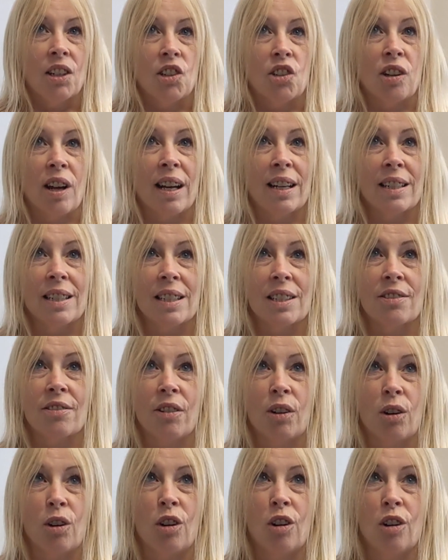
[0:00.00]

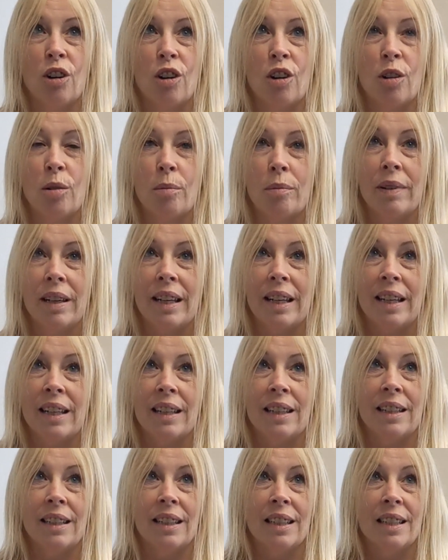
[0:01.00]
Transform
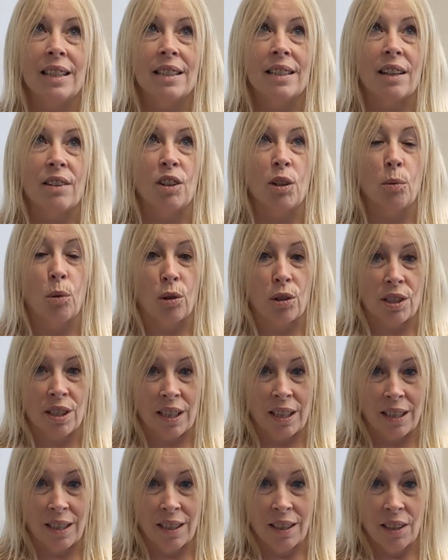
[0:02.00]
is a
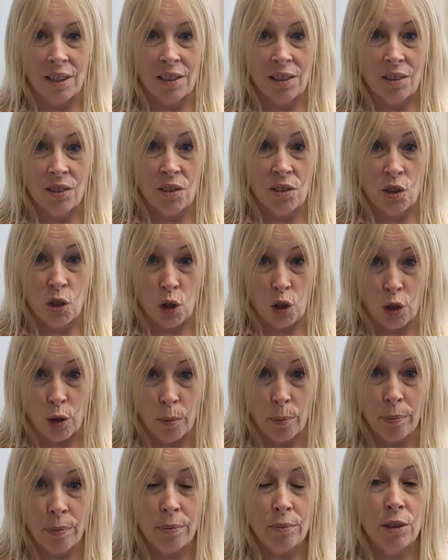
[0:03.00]
rewarding
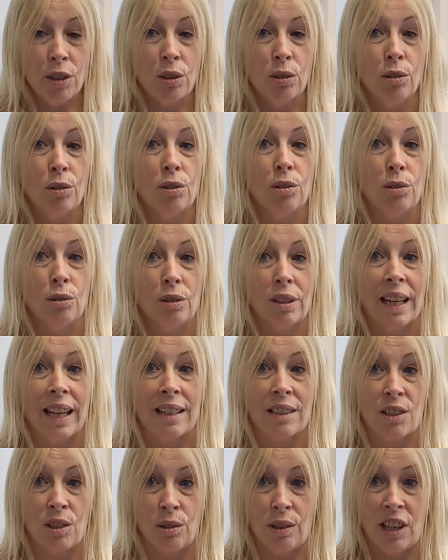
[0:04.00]
job. You do
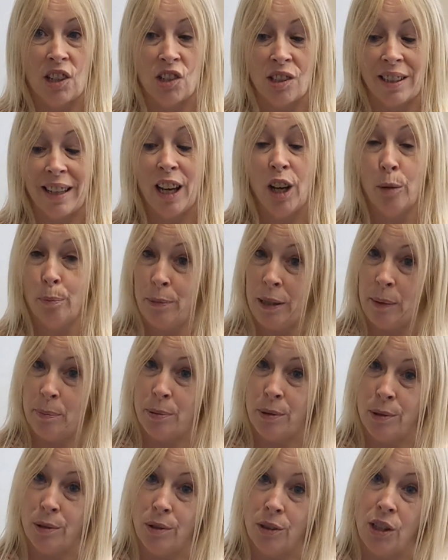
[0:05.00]
get to actually help
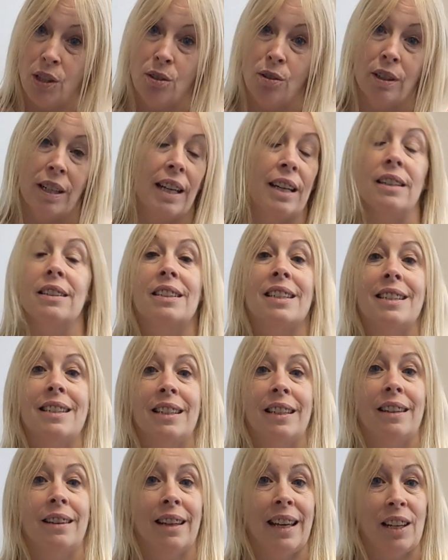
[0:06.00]
people, you do get to
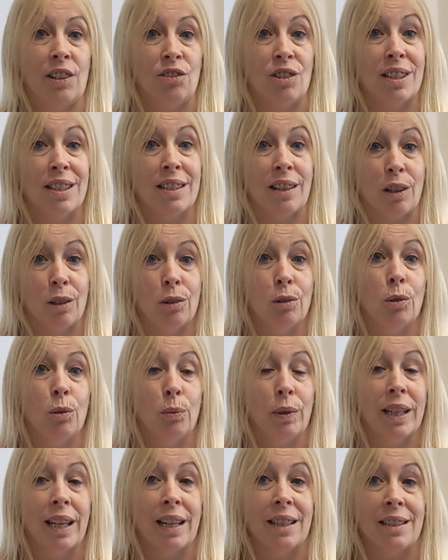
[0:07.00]
see the end result,
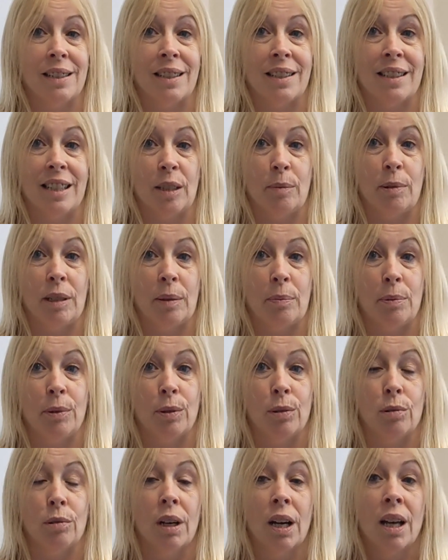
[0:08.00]
we get to see
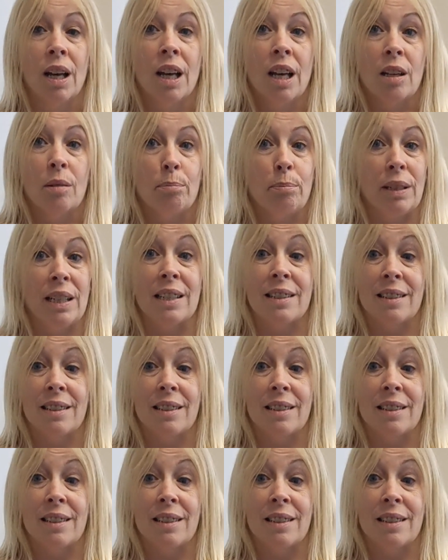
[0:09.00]
people be